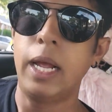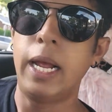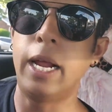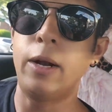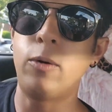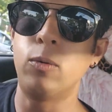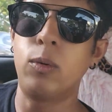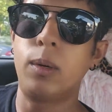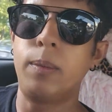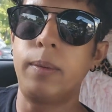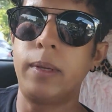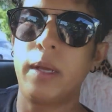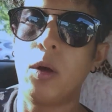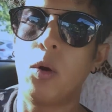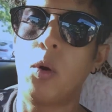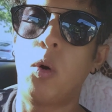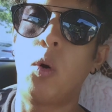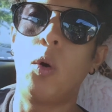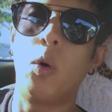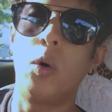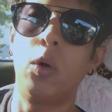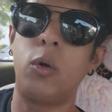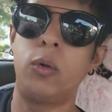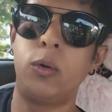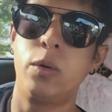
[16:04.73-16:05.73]
it will be a
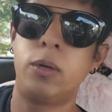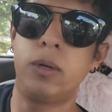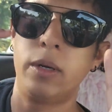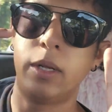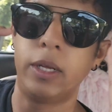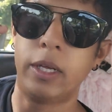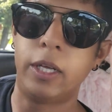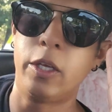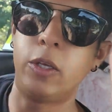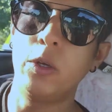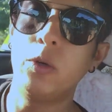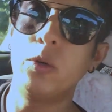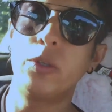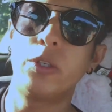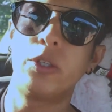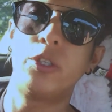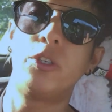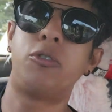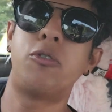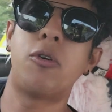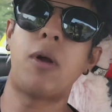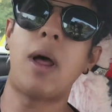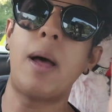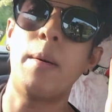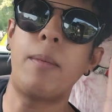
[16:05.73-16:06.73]
whole huge
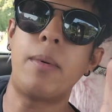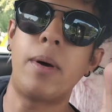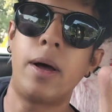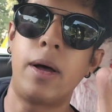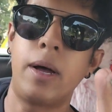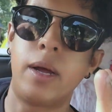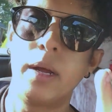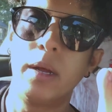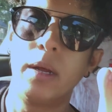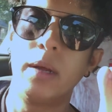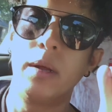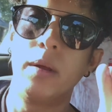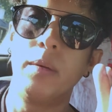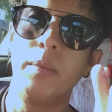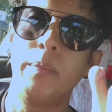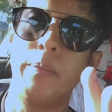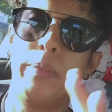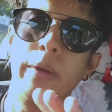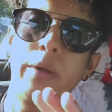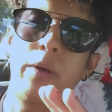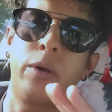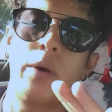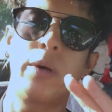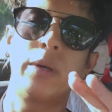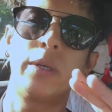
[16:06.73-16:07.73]
drama
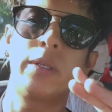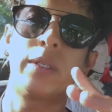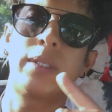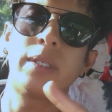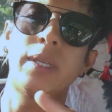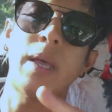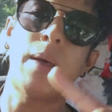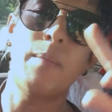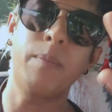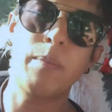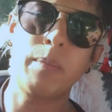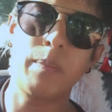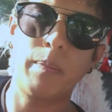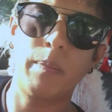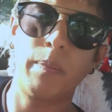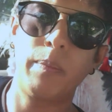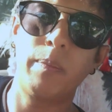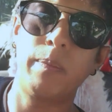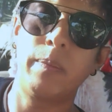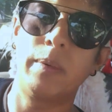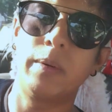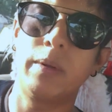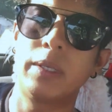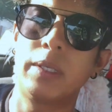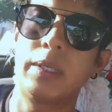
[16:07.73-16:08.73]
because
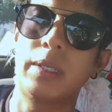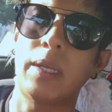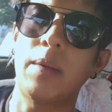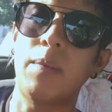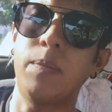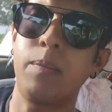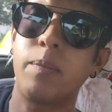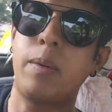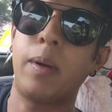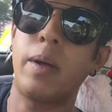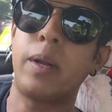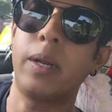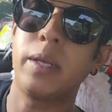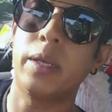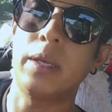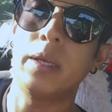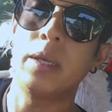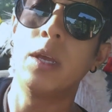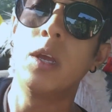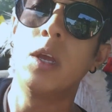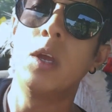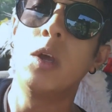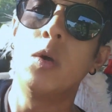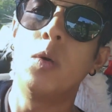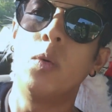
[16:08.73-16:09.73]

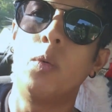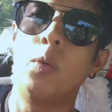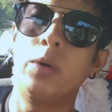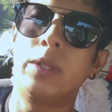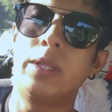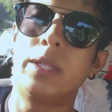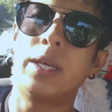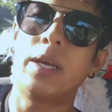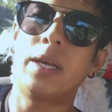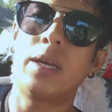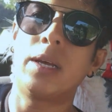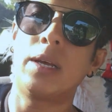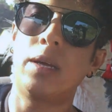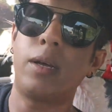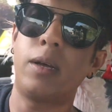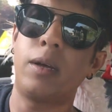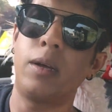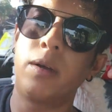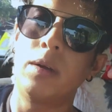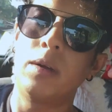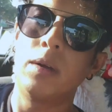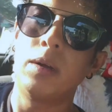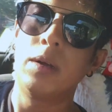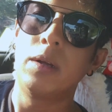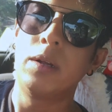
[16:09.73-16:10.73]
somebody with a
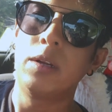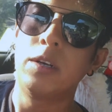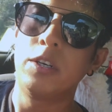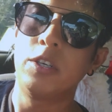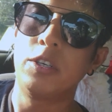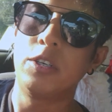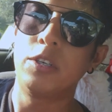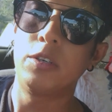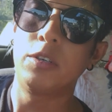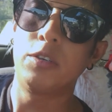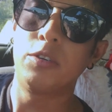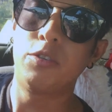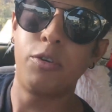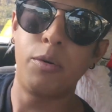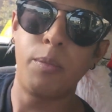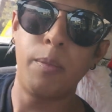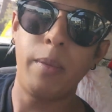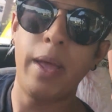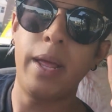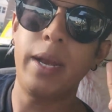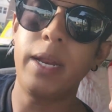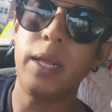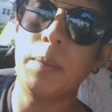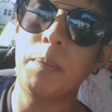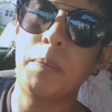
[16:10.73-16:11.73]

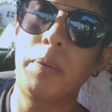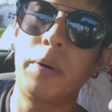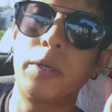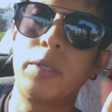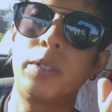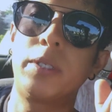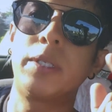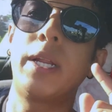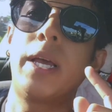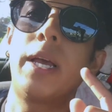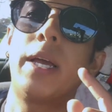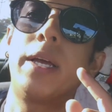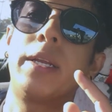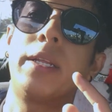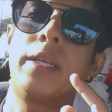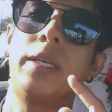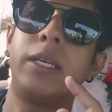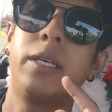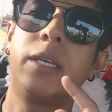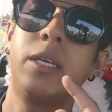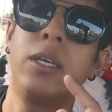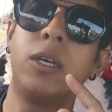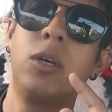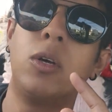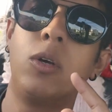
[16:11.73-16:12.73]
dramatic
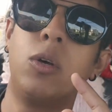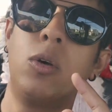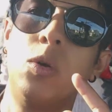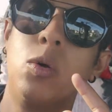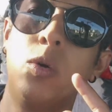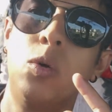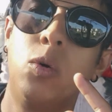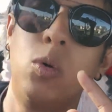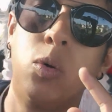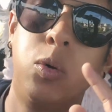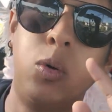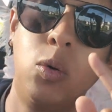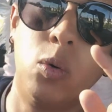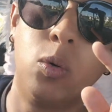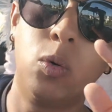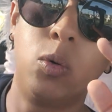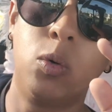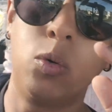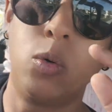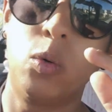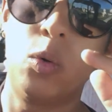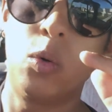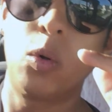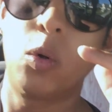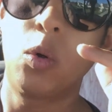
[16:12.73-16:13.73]
personality
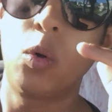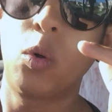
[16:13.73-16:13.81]
who